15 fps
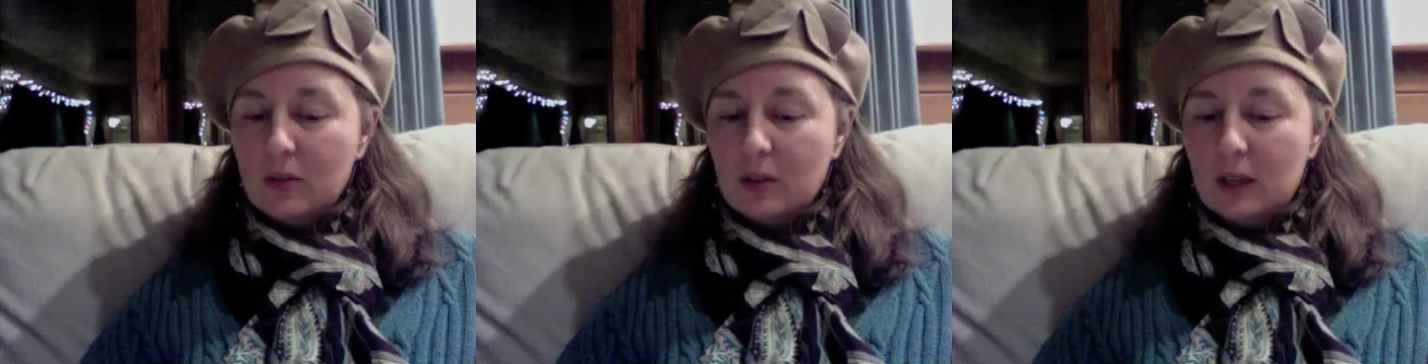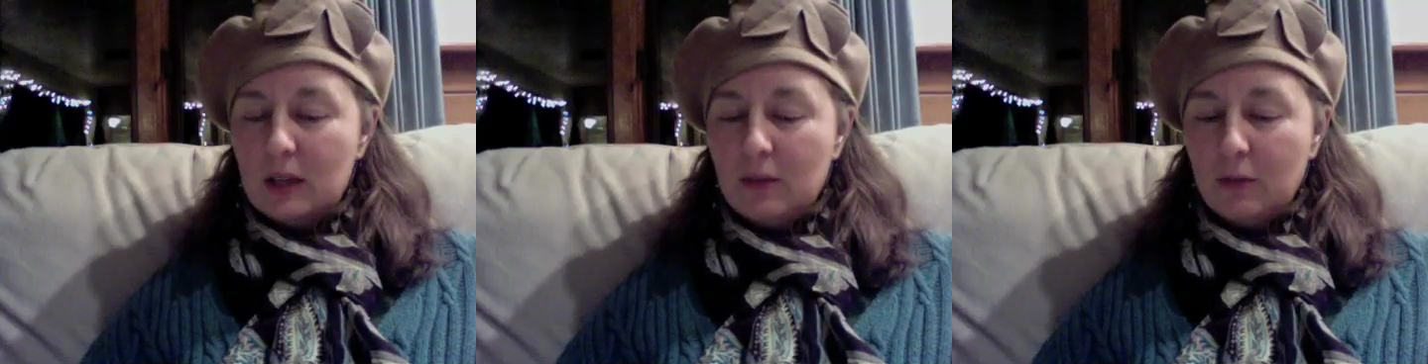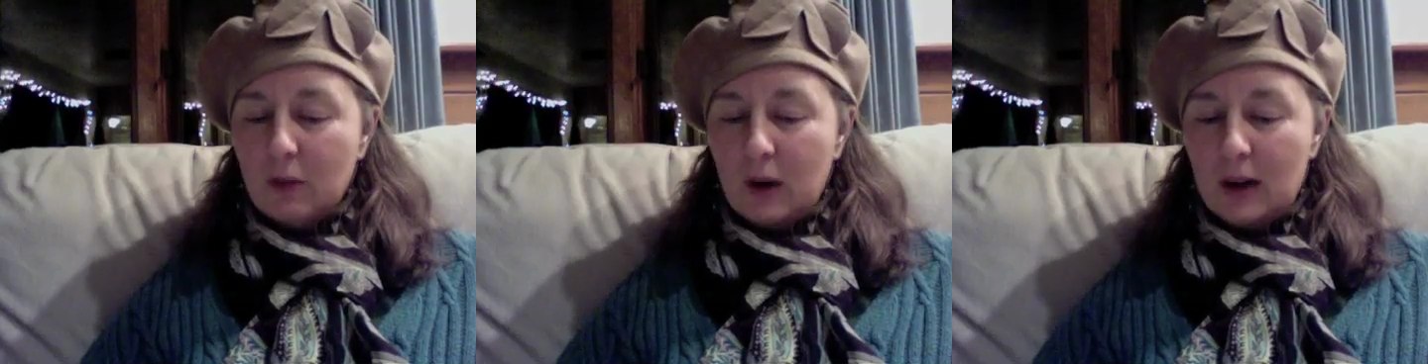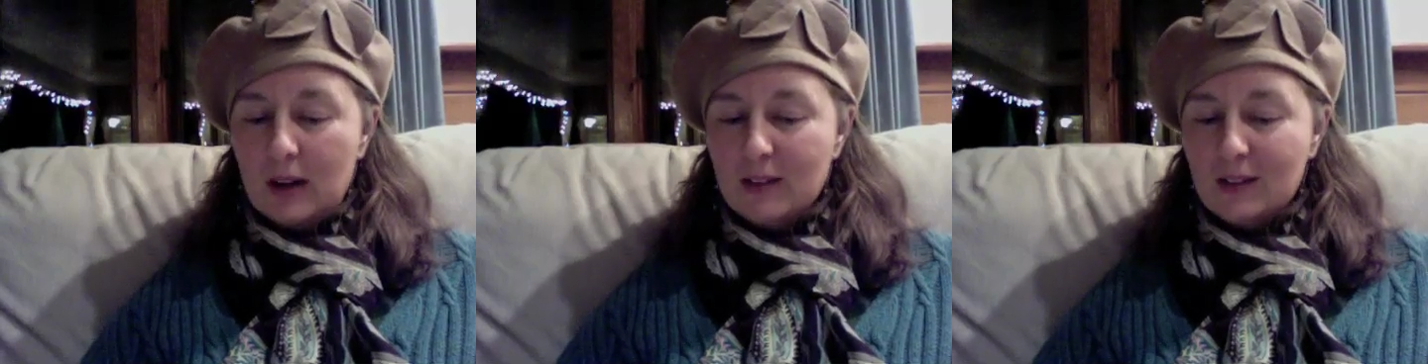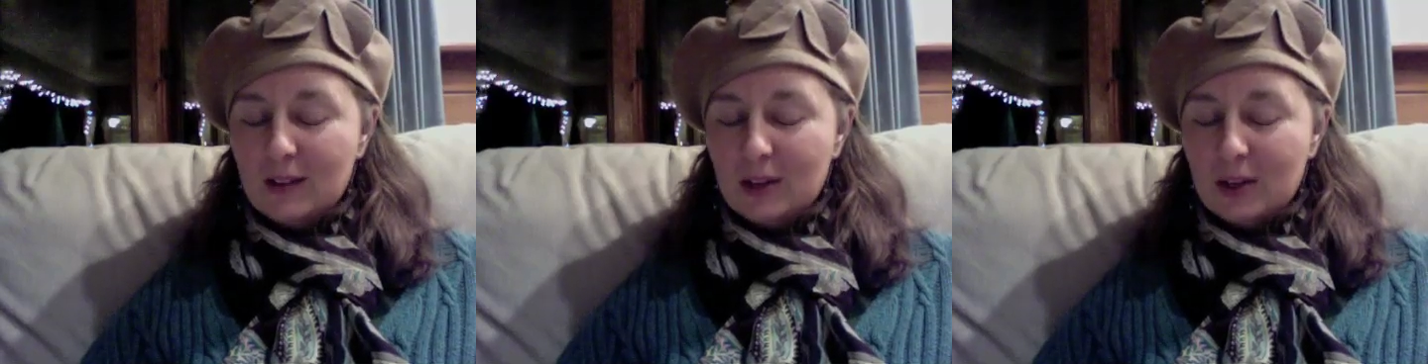he
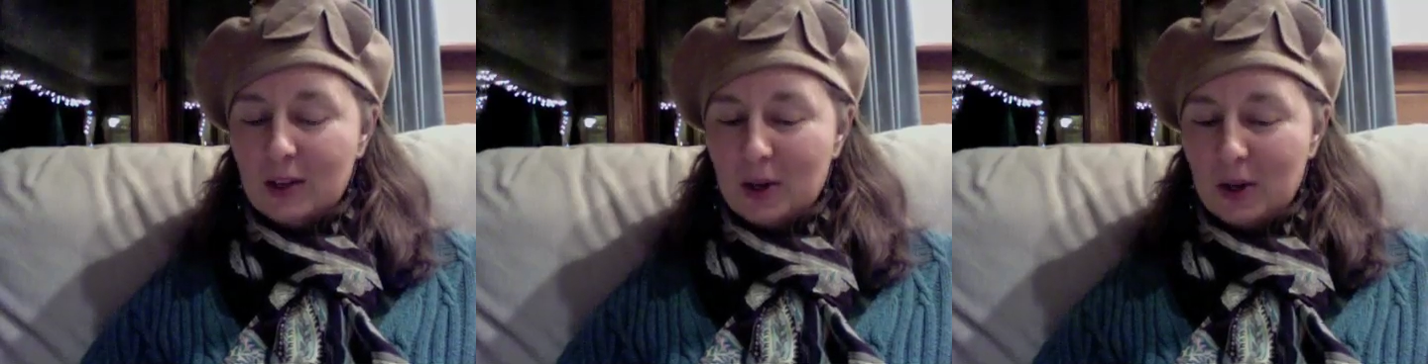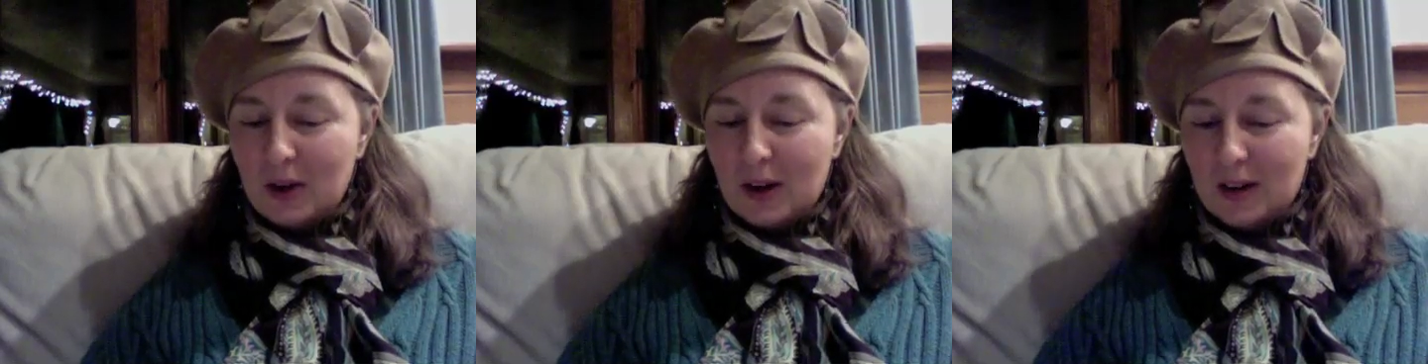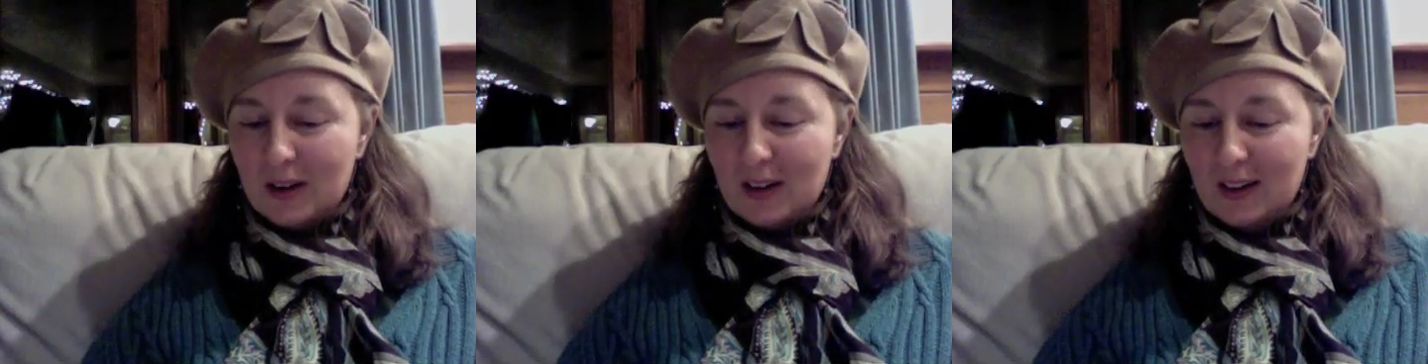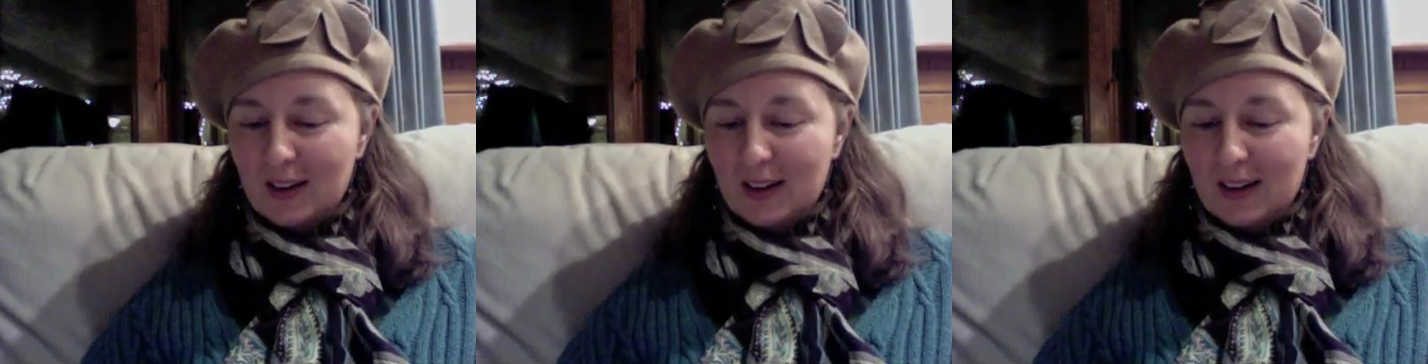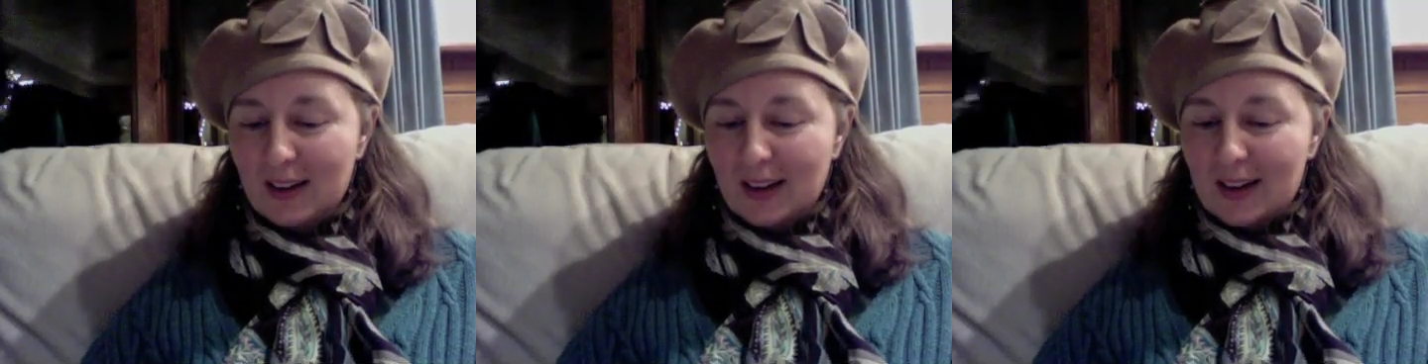frays in the curragh,
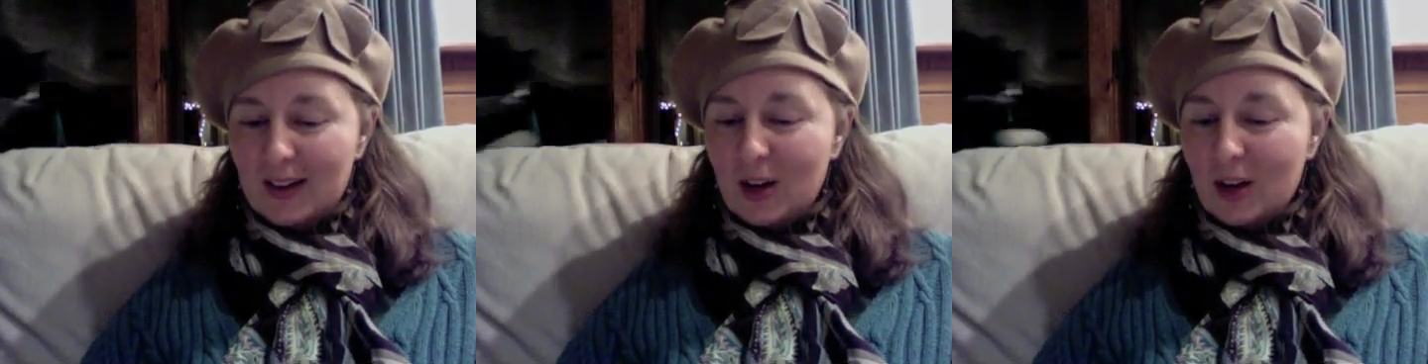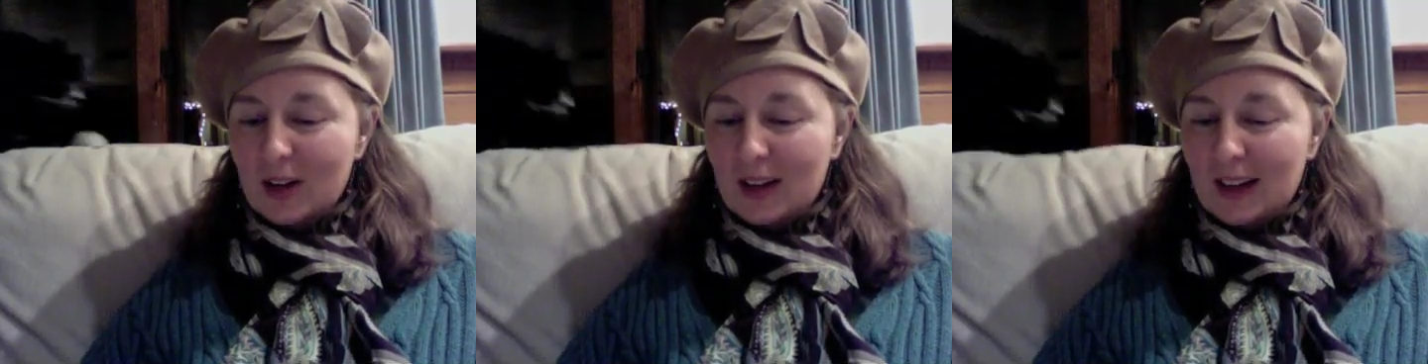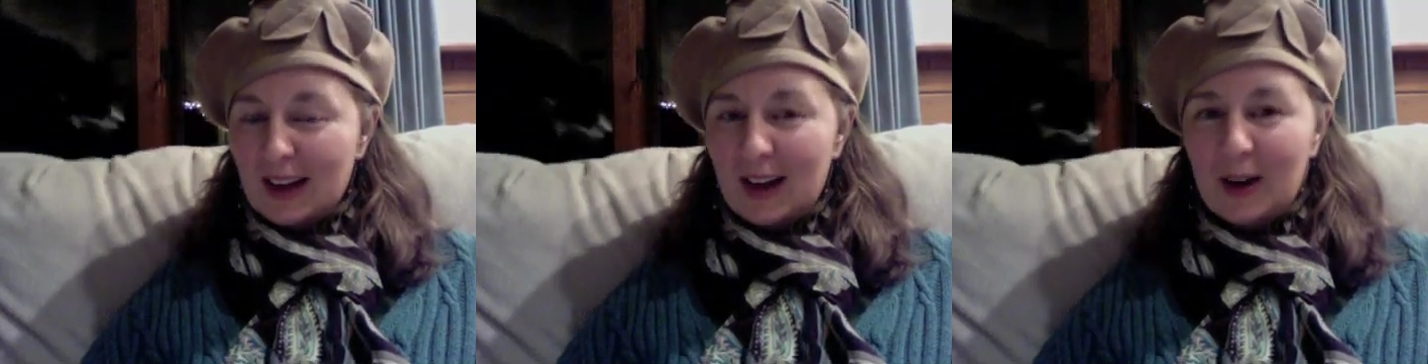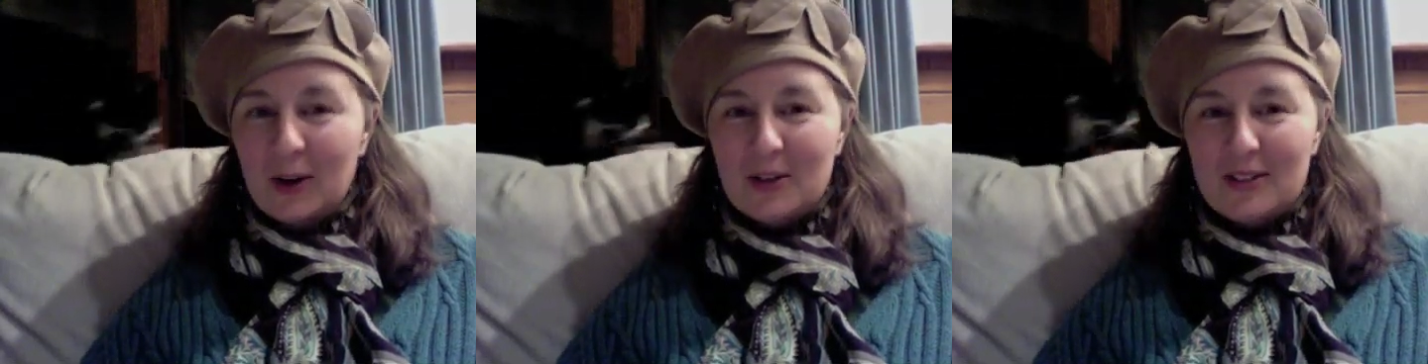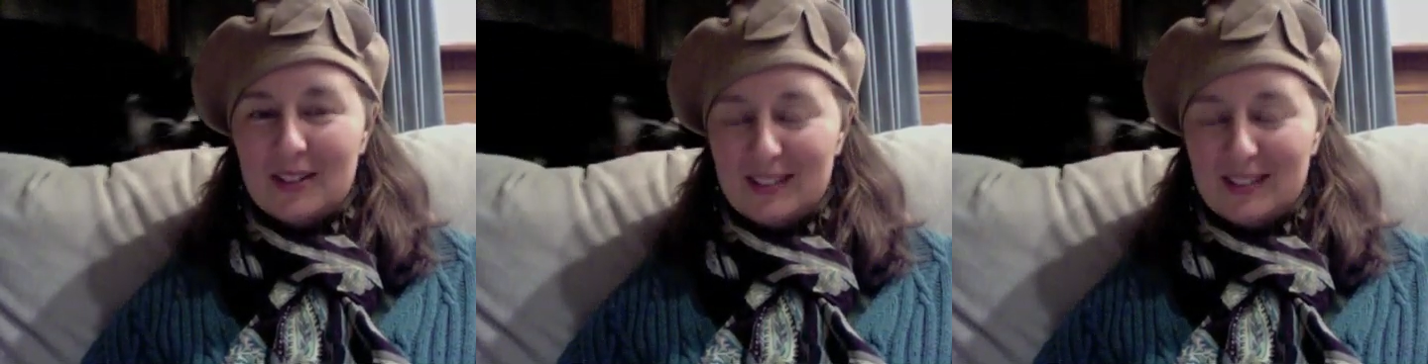nodding air
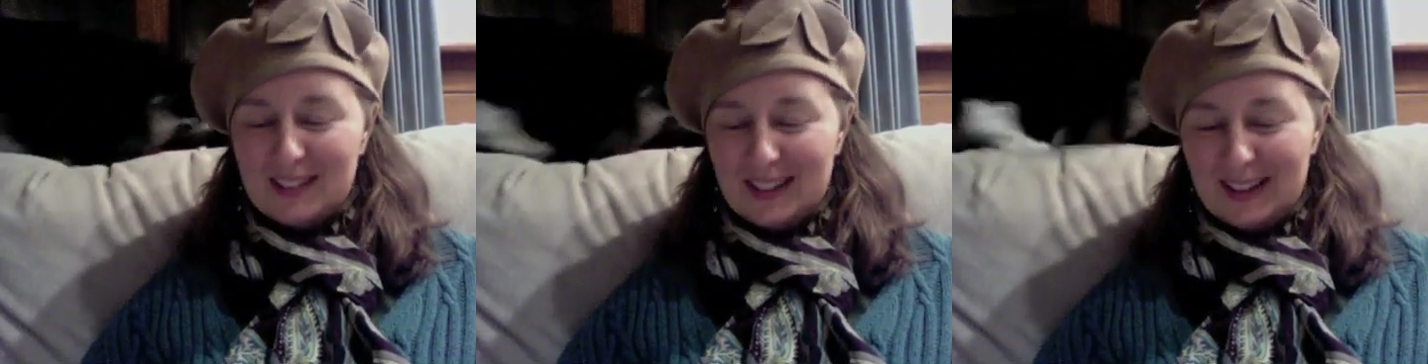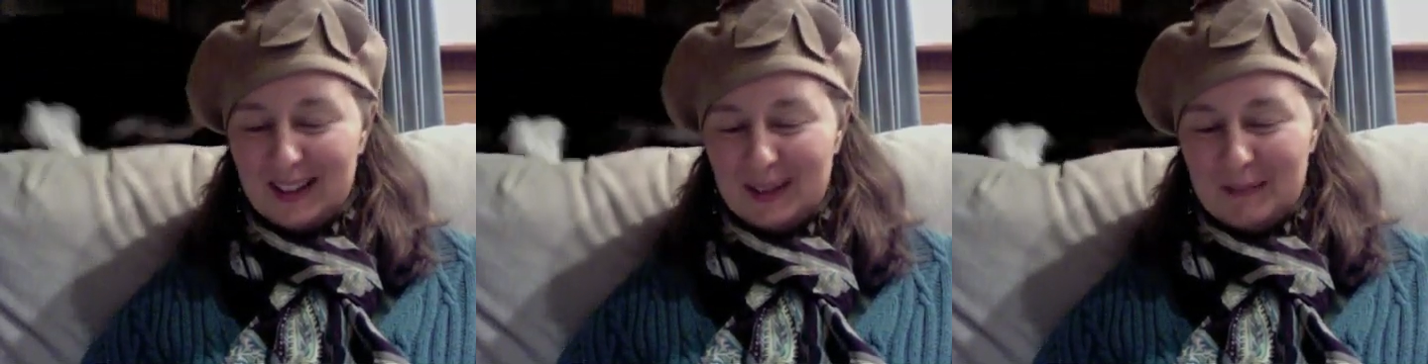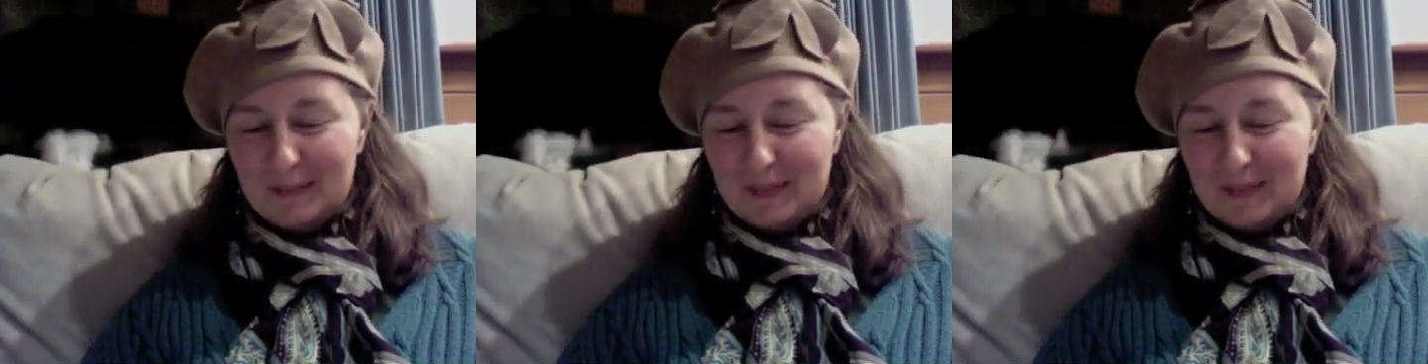to sea